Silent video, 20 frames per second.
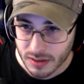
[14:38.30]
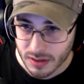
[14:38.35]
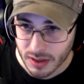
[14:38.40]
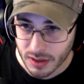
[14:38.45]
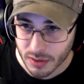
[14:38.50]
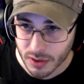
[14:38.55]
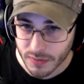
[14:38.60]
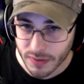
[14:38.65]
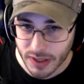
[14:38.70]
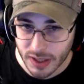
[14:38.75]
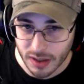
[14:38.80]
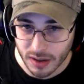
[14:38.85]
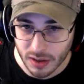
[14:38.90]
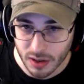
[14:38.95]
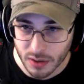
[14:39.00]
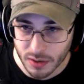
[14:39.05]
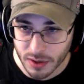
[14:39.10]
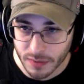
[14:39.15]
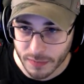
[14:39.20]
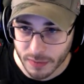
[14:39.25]
I wonder if I get
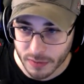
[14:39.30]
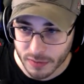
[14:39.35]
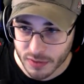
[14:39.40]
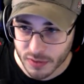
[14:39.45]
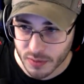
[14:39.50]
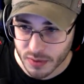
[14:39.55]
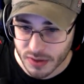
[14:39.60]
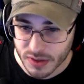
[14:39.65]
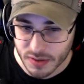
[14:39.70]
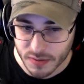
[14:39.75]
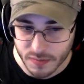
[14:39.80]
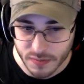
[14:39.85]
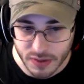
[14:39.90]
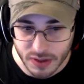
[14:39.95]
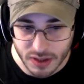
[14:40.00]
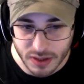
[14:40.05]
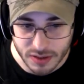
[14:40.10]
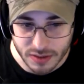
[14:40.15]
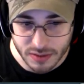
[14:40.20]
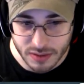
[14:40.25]
low enough it'll switch to
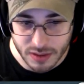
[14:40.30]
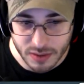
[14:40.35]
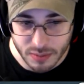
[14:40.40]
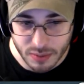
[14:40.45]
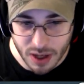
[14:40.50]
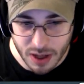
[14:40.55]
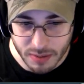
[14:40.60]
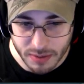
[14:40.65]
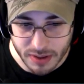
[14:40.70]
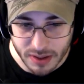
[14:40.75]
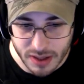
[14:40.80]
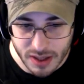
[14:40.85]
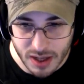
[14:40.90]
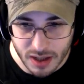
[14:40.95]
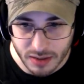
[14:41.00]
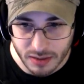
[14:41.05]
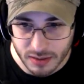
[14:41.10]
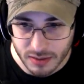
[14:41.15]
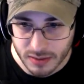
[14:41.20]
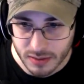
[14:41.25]
feet. I don't know. Probably
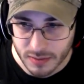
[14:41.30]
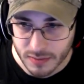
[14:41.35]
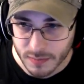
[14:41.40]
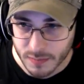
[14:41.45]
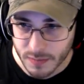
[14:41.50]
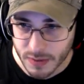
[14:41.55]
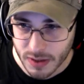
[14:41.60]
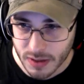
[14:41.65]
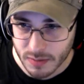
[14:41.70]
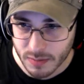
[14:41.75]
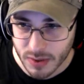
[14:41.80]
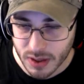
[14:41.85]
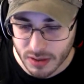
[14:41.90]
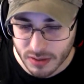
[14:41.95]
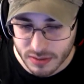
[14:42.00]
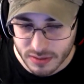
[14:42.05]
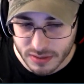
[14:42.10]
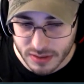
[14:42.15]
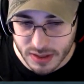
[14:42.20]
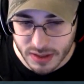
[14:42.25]
not. Feet and
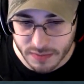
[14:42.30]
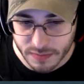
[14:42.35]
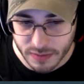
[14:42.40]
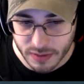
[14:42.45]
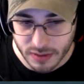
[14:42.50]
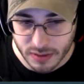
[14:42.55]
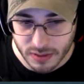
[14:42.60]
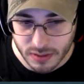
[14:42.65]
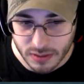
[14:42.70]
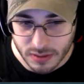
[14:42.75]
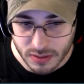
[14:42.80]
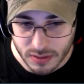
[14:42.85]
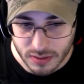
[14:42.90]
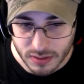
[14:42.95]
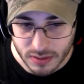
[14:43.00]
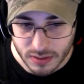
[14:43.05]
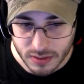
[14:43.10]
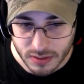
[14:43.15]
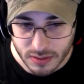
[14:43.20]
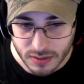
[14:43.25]
meters are different.
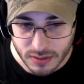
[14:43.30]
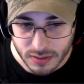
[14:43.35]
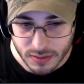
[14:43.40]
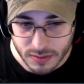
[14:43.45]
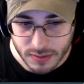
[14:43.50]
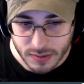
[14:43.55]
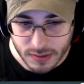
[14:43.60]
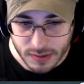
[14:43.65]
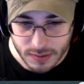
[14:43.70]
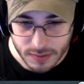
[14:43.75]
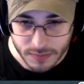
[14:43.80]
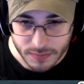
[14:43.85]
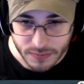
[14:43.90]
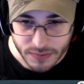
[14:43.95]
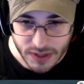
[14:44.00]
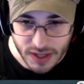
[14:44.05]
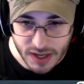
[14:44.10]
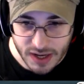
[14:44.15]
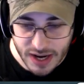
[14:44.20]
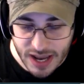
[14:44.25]

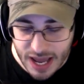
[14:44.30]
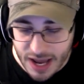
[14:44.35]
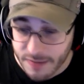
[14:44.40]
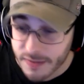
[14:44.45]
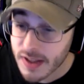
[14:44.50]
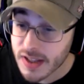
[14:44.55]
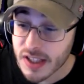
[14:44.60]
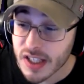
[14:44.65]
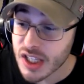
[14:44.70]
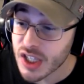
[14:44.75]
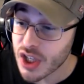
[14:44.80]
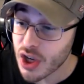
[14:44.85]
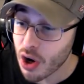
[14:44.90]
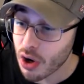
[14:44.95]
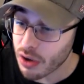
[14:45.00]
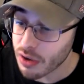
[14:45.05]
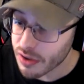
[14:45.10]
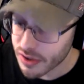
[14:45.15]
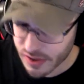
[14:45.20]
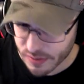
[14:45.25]
Can I have this in
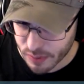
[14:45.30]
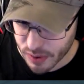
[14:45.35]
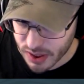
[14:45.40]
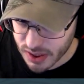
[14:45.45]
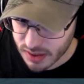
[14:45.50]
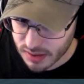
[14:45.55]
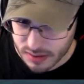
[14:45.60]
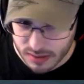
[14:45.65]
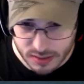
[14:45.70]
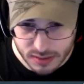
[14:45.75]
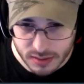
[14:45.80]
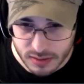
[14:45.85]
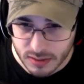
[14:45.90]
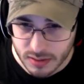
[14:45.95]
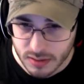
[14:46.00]
yards, please?